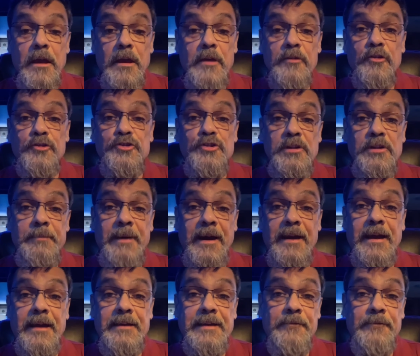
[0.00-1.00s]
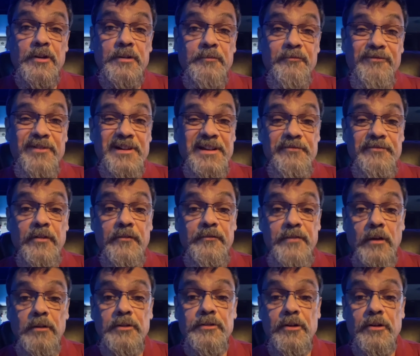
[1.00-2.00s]
So Julie Payette never really
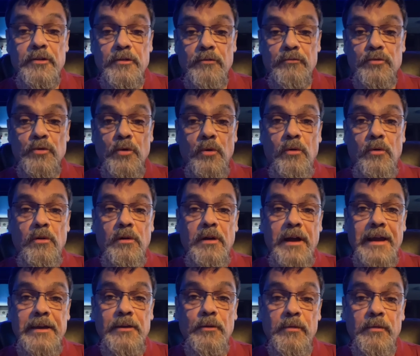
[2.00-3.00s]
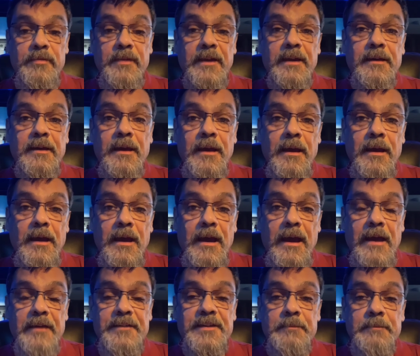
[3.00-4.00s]
fulfilled her role, I don't think,
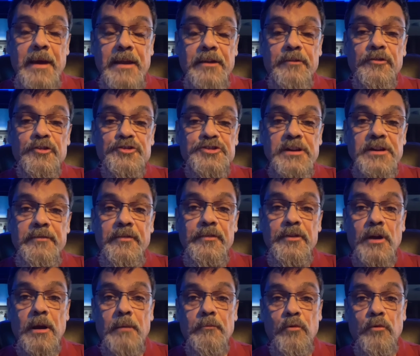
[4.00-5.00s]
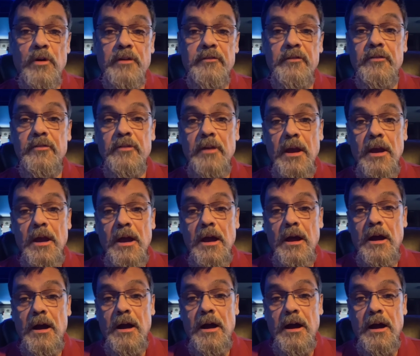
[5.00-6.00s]
as Commander-in-Chief of the Armed Forces.
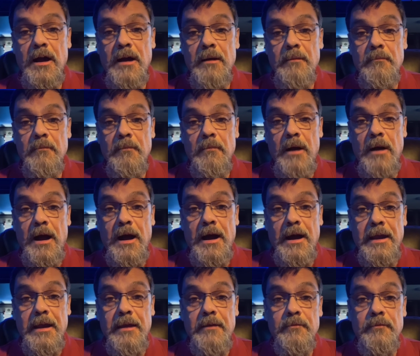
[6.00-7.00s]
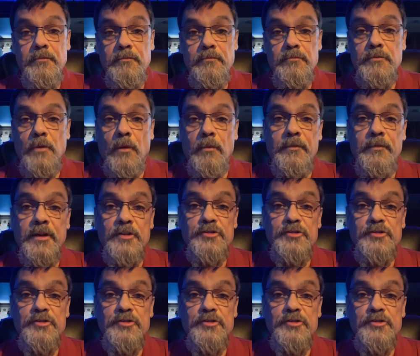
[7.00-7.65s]
Um, I don't think